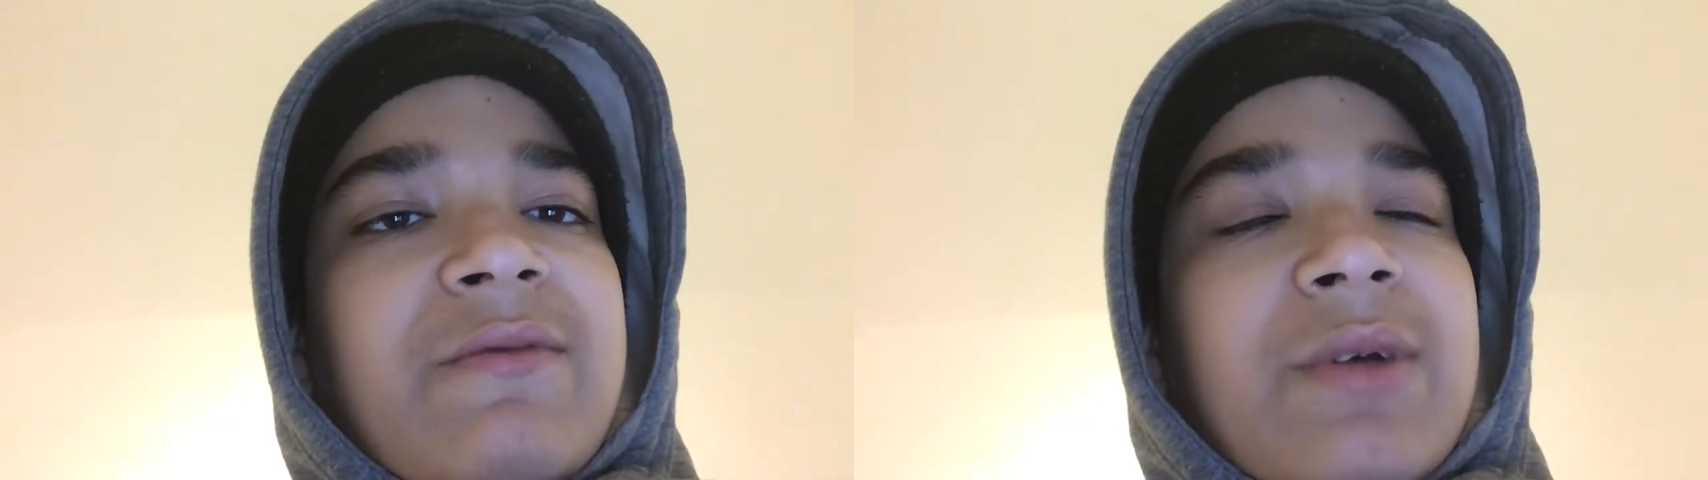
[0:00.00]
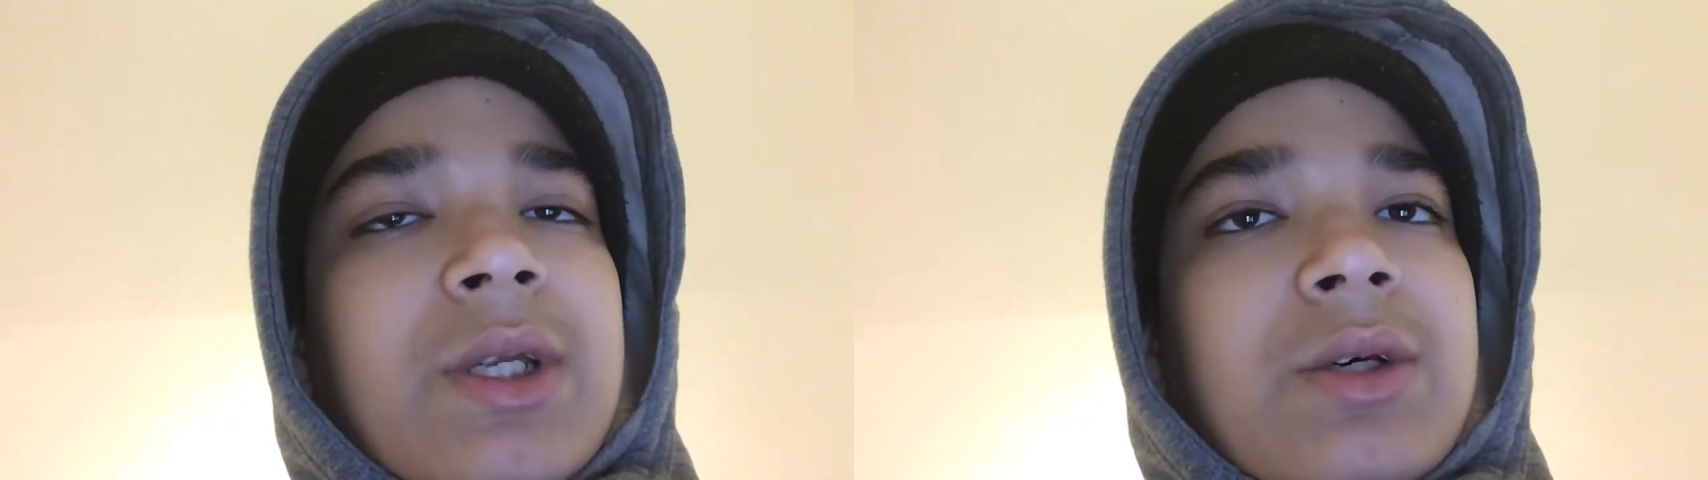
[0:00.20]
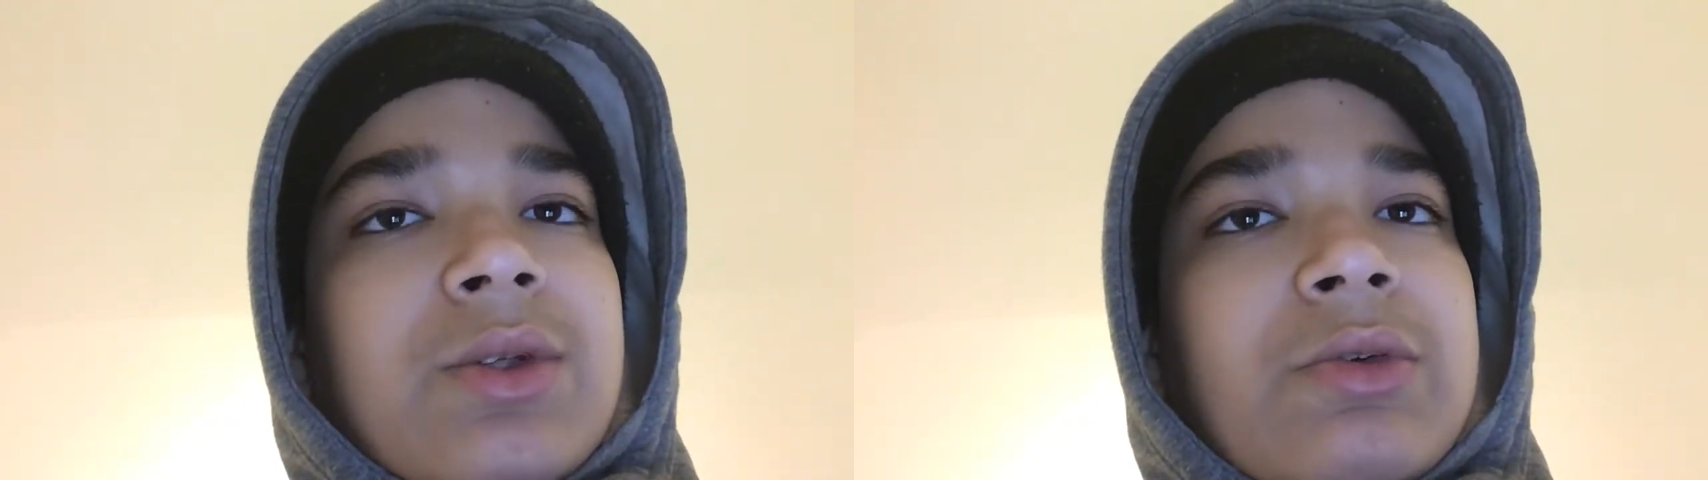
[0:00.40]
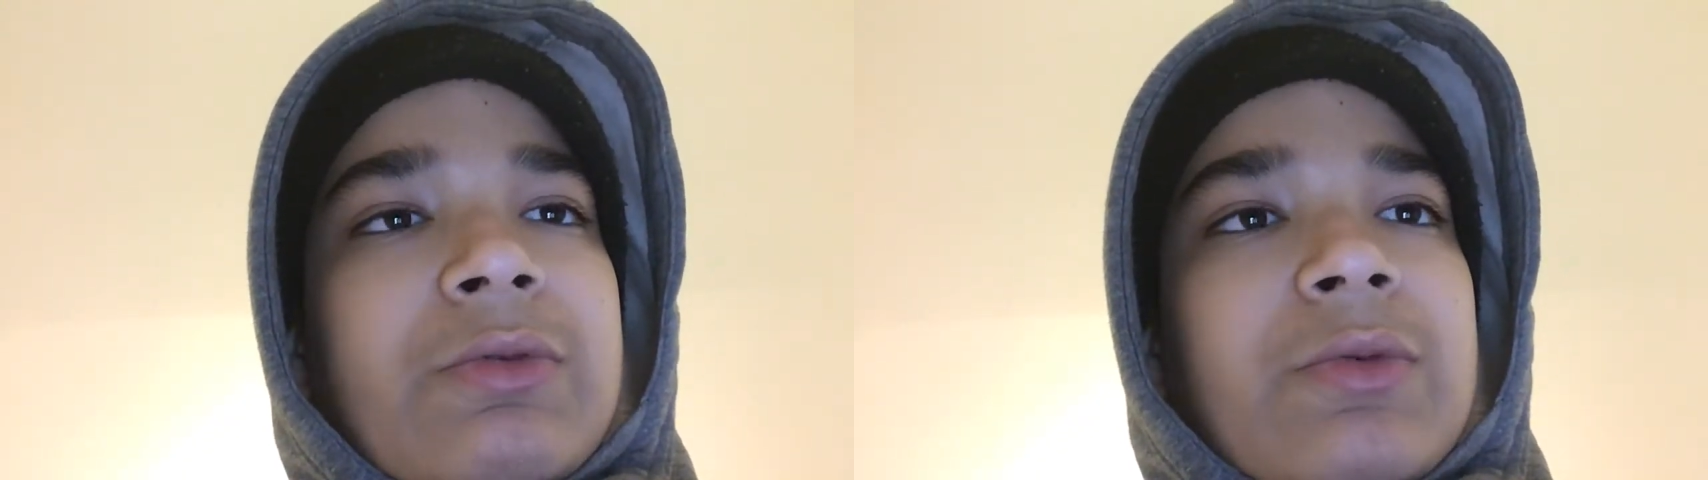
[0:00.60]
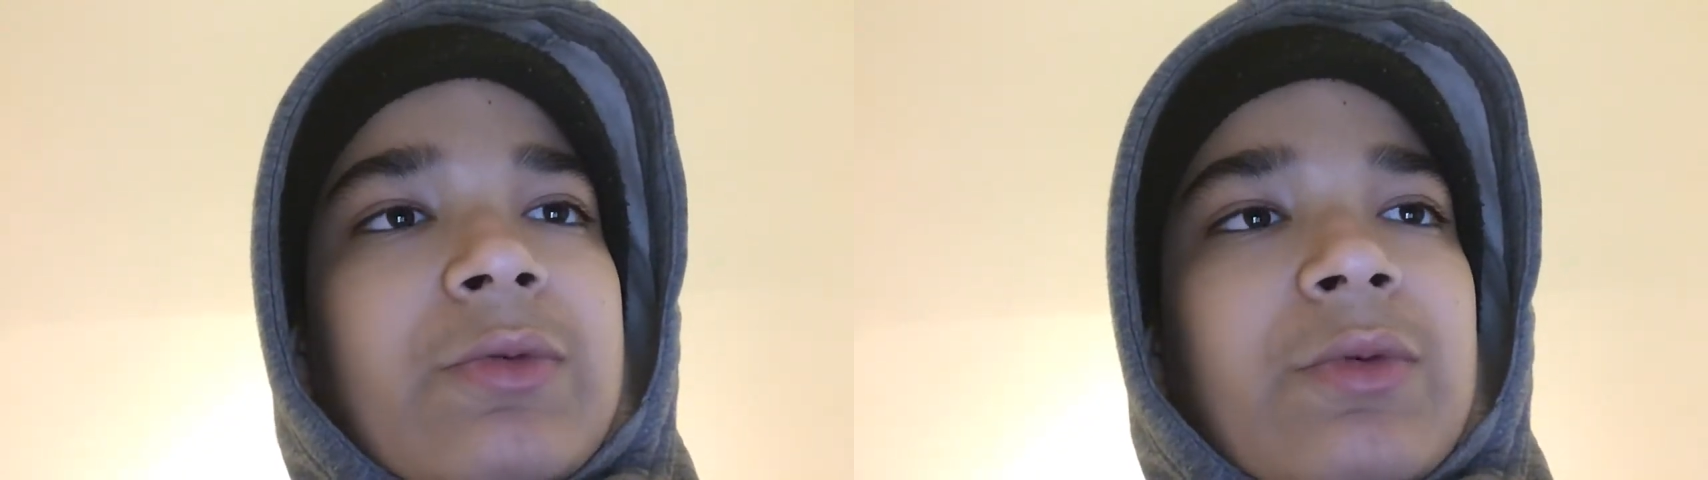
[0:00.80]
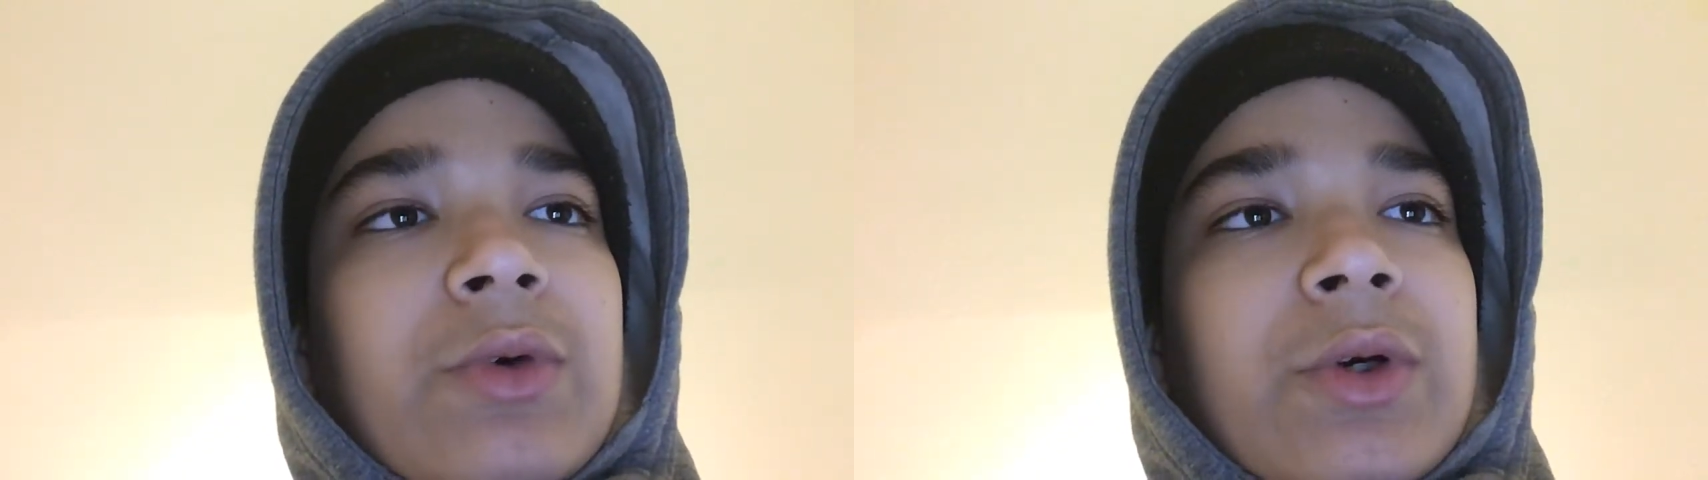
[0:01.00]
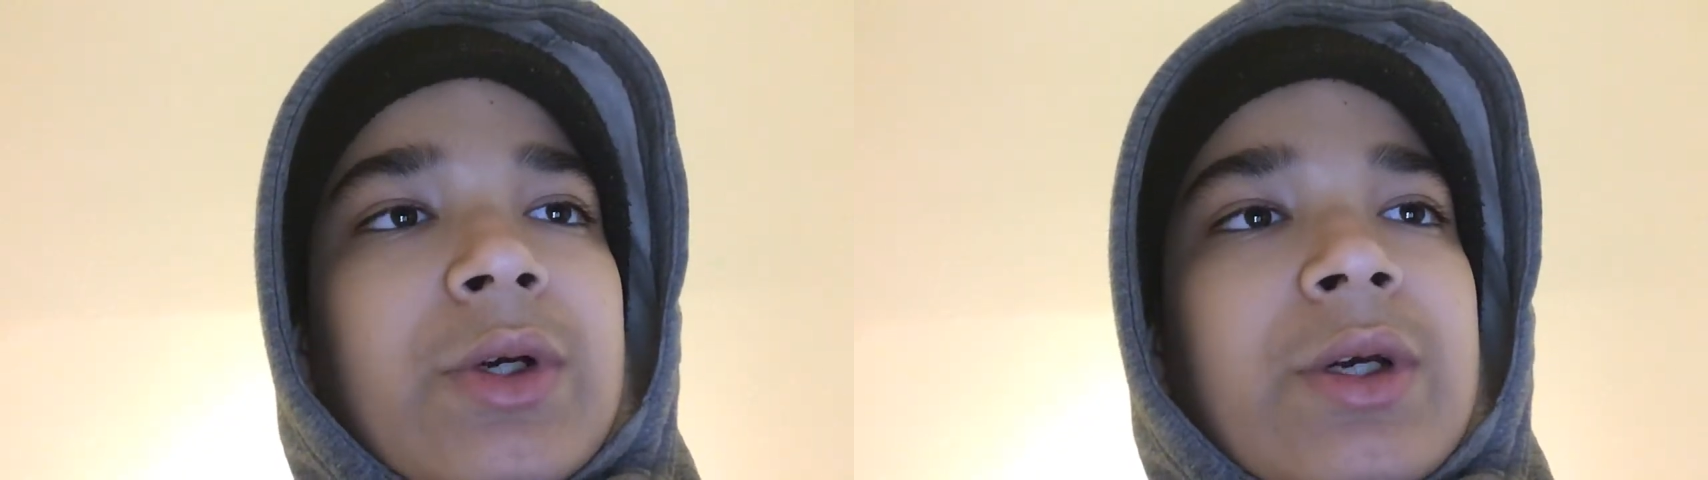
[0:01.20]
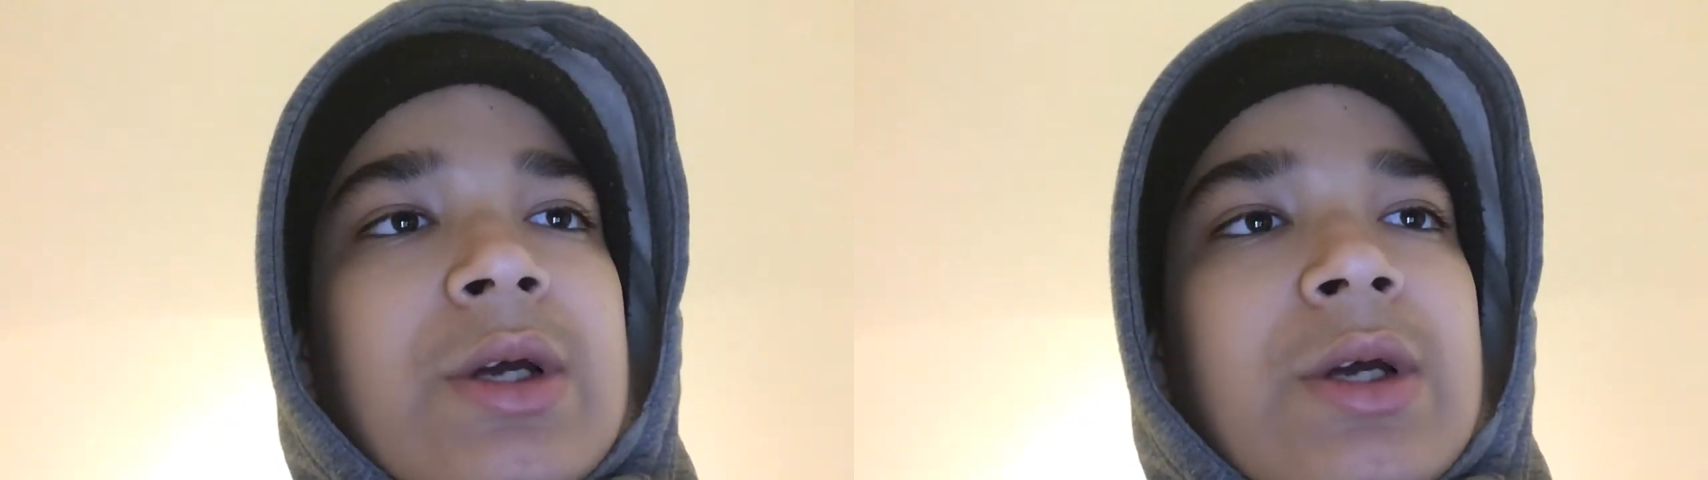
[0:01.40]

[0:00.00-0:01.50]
videos for,